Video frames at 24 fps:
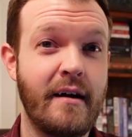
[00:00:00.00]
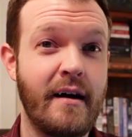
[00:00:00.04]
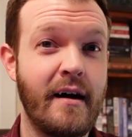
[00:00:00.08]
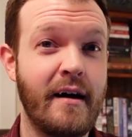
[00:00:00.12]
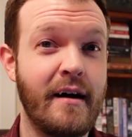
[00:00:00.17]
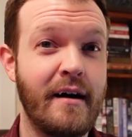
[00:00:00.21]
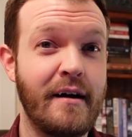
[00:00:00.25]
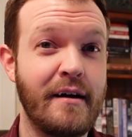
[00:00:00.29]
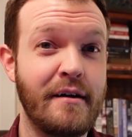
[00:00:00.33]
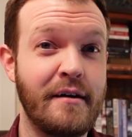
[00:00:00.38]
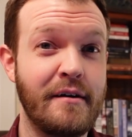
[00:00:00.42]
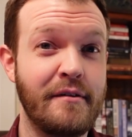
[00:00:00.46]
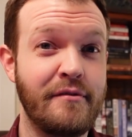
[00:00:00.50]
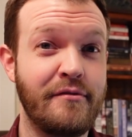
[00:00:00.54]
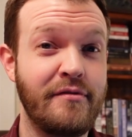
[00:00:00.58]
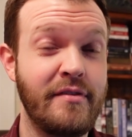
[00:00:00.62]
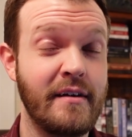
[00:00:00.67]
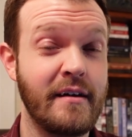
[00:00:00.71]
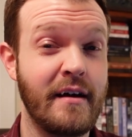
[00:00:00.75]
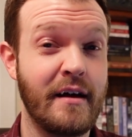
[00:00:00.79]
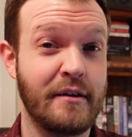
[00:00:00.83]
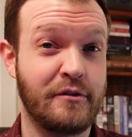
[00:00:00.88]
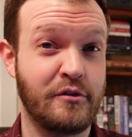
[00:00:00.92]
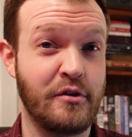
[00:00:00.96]
of
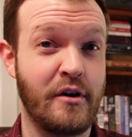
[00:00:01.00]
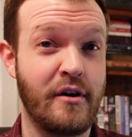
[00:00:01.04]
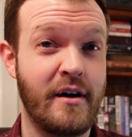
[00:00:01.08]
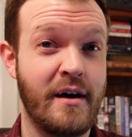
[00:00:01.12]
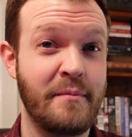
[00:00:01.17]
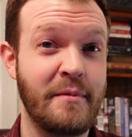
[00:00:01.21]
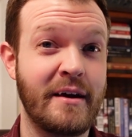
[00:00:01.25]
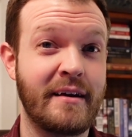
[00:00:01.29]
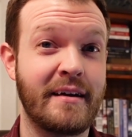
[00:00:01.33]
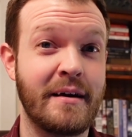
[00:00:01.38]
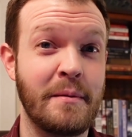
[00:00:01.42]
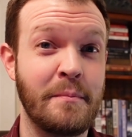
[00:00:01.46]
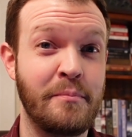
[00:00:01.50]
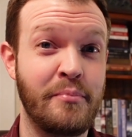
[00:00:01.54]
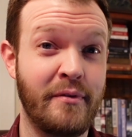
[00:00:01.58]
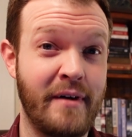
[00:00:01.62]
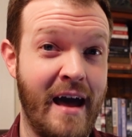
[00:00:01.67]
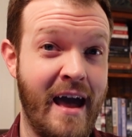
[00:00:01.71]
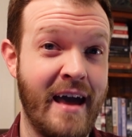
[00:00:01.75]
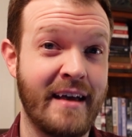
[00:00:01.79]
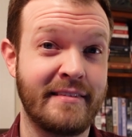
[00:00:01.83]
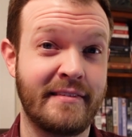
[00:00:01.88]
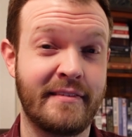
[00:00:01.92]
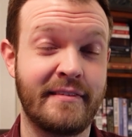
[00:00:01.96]
the atomic
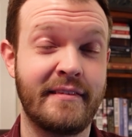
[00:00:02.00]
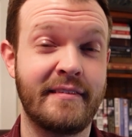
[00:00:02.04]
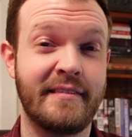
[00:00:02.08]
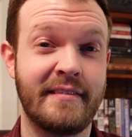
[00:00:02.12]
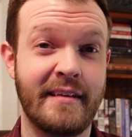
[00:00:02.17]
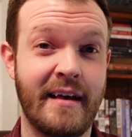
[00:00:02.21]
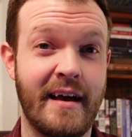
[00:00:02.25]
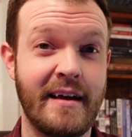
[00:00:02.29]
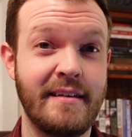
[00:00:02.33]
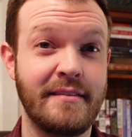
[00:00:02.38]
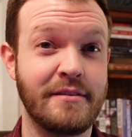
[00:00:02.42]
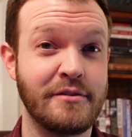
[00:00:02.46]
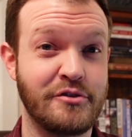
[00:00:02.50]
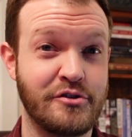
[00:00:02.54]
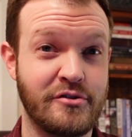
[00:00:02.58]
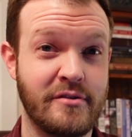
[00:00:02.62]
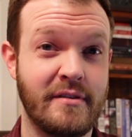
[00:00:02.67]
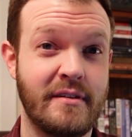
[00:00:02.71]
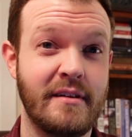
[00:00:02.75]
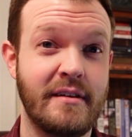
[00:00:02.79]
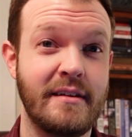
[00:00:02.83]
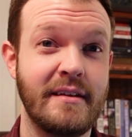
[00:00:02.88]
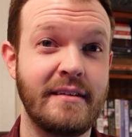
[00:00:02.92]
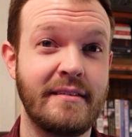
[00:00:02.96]
blast site, the
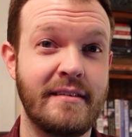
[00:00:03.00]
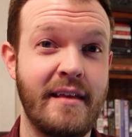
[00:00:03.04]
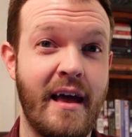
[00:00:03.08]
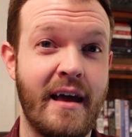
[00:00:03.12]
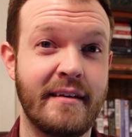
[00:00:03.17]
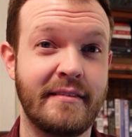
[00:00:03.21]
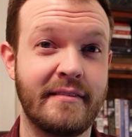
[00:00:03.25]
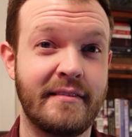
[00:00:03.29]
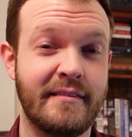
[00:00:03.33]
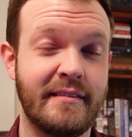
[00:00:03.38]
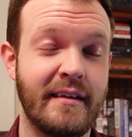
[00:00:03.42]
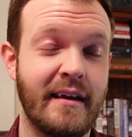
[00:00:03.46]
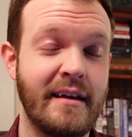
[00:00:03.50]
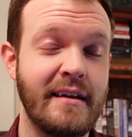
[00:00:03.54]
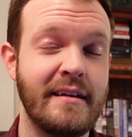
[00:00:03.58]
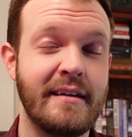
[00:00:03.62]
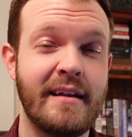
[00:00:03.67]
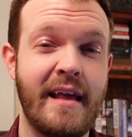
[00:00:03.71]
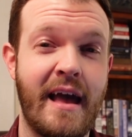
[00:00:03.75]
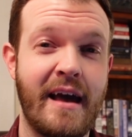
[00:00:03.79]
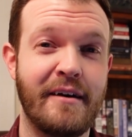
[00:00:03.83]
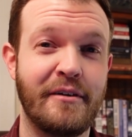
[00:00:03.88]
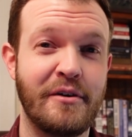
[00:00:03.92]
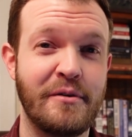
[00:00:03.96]
Trinity test site
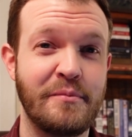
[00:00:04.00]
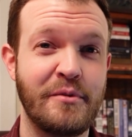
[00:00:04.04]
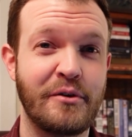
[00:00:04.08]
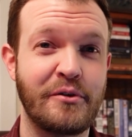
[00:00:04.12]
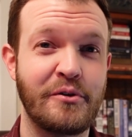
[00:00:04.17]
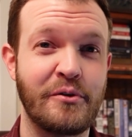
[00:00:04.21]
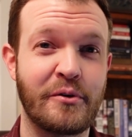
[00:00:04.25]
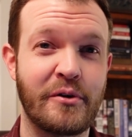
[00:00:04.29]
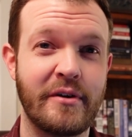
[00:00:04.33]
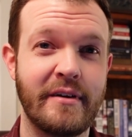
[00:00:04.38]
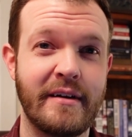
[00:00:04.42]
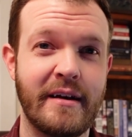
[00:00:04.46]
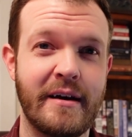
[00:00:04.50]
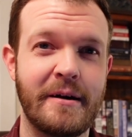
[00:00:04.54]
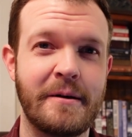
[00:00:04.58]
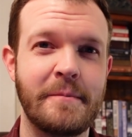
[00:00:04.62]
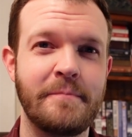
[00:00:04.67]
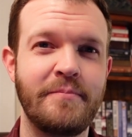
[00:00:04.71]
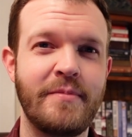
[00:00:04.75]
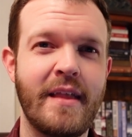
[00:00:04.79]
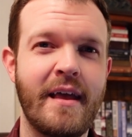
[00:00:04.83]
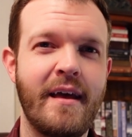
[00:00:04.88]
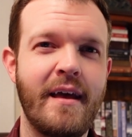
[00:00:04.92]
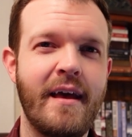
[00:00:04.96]
in
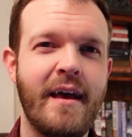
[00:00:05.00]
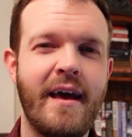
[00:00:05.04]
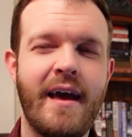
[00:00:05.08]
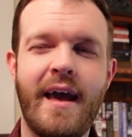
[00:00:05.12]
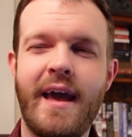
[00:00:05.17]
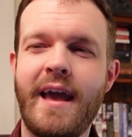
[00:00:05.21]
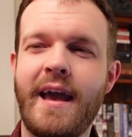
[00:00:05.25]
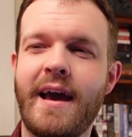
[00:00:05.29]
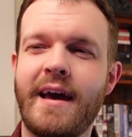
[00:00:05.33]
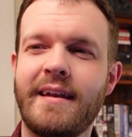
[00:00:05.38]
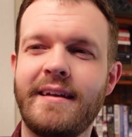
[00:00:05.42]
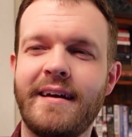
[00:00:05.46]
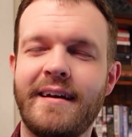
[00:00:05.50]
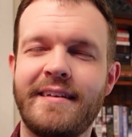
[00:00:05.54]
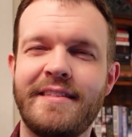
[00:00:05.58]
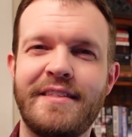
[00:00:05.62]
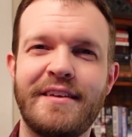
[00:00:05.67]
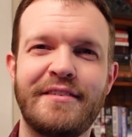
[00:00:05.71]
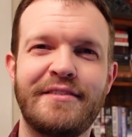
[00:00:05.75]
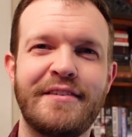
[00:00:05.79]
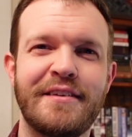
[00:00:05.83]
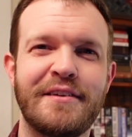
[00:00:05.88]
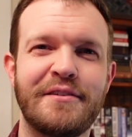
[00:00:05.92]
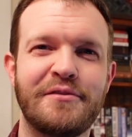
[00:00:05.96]
Alamogordo. And uh,
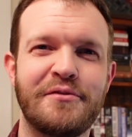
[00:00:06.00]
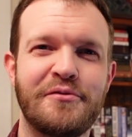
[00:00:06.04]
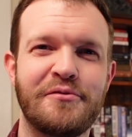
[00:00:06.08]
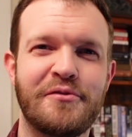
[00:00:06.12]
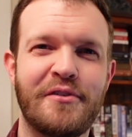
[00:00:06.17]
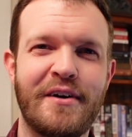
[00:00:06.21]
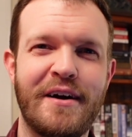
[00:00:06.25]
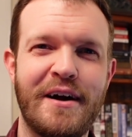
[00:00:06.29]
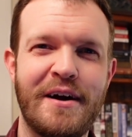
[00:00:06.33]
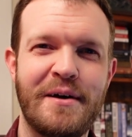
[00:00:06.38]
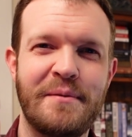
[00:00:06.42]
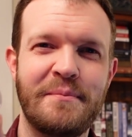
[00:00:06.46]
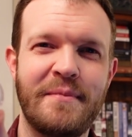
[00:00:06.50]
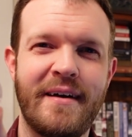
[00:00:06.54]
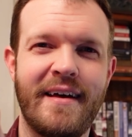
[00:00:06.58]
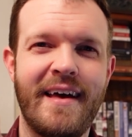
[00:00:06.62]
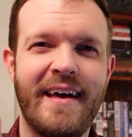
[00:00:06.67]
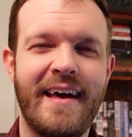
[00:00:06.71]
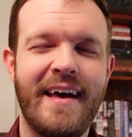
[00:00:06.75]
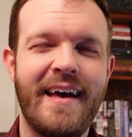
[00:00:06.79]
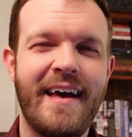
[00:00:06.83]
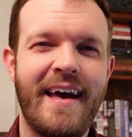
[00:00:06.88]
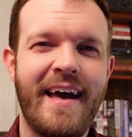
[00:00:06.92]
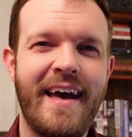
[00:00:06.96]
this is from
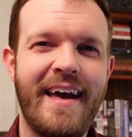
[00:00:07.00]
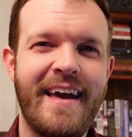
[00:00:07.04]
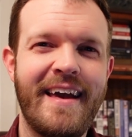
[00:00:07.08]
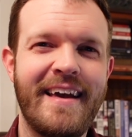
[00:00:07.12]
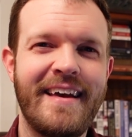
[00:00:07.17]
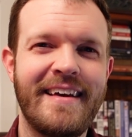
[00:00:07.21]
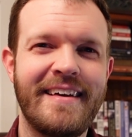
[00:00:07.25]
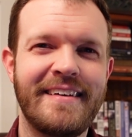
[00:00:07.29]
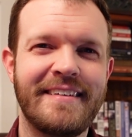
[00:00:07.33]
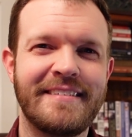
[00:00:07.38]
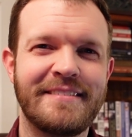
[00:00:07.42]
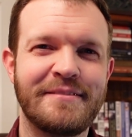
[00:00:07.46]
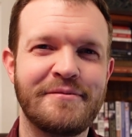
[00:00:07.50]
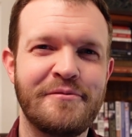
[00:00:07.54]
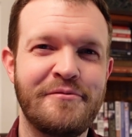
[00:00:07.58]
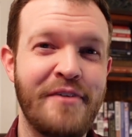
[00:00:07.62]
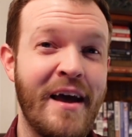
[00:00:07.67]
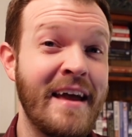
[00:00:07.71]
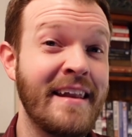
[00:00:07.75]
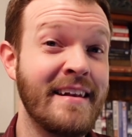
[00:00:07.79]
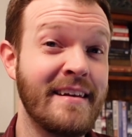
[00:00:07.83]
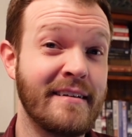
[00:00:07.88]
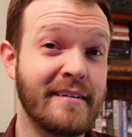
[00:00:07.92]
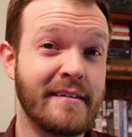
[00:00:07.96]
a
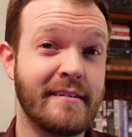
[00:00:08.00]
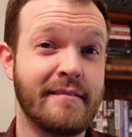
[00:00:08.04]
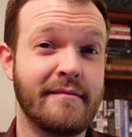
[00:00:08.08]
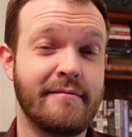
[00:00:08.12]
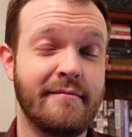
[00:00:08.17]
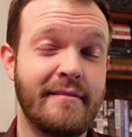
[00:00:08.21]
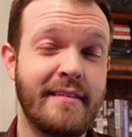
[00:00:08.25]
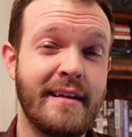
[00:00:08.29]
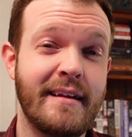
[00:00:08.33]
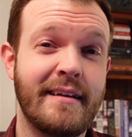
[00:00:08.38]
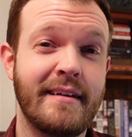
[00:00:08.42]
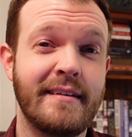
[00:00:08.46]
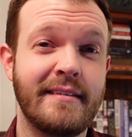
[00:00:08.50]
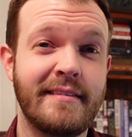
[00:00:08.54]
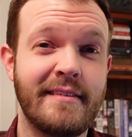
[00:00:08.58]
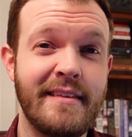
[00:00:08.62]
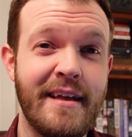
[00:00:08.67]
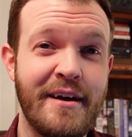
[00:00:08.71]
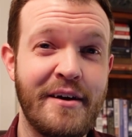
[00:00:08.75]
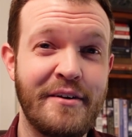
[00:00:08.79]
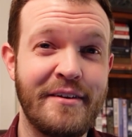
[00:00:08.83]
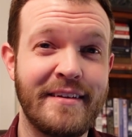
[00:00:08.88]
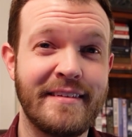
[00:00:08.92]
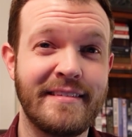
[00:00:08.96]
vendor that is
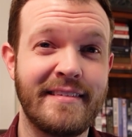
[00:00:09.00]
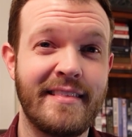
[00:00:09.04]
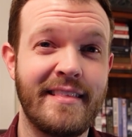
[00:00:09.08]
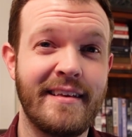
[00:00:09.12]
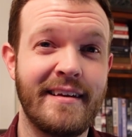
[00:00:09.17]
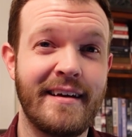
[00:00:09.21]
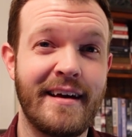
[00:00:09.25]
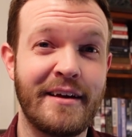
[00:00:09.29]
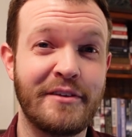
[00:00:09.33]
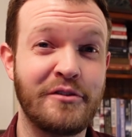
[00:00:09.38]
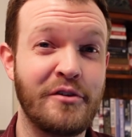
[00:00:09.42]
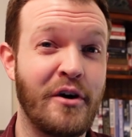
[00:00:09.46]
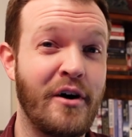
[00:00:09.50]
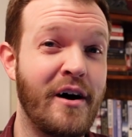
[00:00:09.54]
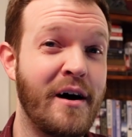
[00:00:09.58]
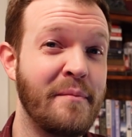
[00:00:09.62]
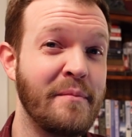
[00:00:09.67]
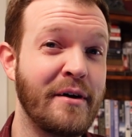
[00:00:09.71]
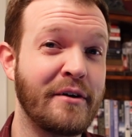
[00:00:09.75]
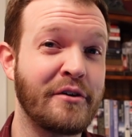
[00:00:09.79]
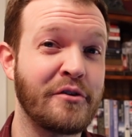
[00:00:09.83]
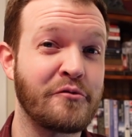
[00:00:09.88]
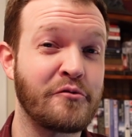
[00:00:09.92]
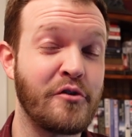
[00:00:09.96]
known as the
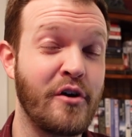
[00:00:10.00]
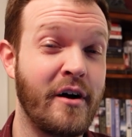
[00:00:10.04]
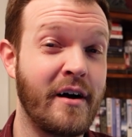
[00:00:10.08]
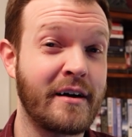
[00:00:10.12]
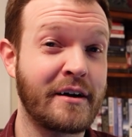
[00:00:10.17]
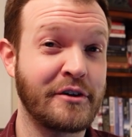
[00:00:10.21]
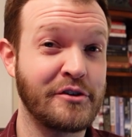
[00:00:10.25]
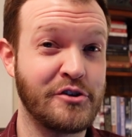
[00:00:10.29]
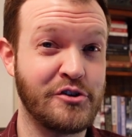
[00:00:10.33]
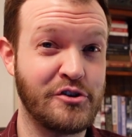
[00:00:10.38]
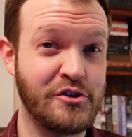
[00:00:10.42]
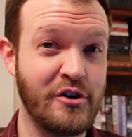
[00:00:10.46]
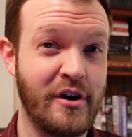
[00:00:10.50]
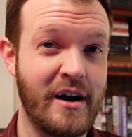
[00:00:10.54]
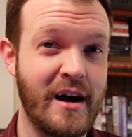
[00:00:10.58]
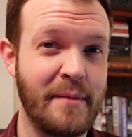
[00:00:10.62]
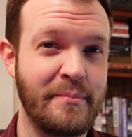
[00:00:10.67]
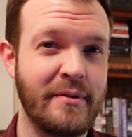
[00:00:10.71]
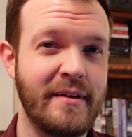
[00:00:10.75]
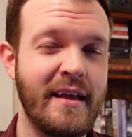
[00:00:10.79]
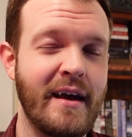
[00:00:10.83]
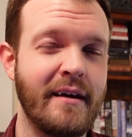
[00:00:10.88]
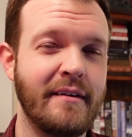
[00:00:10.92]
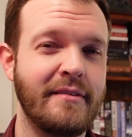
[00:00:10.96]
Atomic Rock
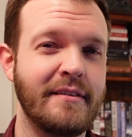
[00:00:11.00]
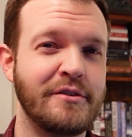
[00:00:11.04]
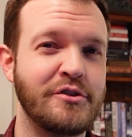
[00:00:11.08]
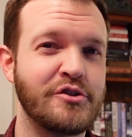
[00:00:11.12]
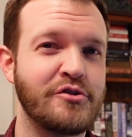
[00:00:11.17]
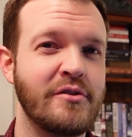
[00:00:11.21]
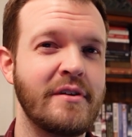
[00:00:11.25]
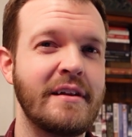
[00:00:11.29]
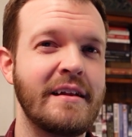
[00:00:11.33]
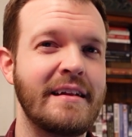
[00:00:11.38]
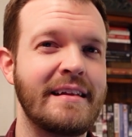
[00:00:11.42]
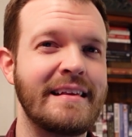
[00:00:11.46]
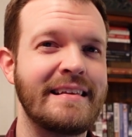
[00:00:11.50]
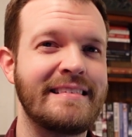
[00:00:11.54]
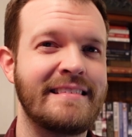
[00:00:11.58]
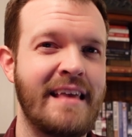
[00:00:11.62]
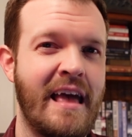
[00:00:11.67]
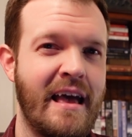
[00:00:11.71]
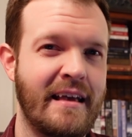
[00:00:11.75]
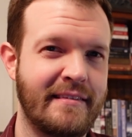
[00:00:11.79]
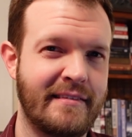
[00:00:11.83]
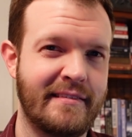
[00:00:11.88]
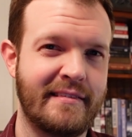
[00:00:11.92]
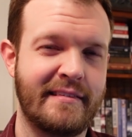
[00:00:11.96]
Shop. Now, the Trinity
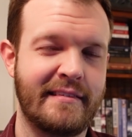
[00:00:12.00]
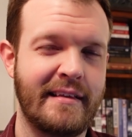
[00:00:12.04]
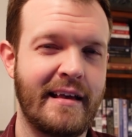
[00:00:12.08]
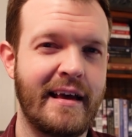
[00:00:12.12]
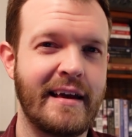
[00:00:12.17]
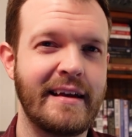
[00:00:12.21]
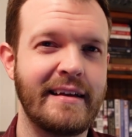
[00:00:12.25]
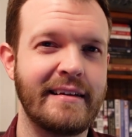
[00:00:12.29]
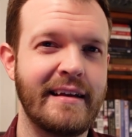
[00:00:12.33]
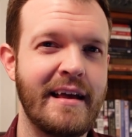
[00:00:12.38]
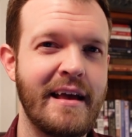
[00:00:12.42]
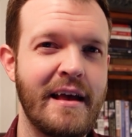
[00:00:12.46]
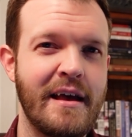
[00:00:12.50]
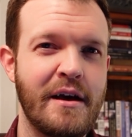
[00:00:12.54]
test site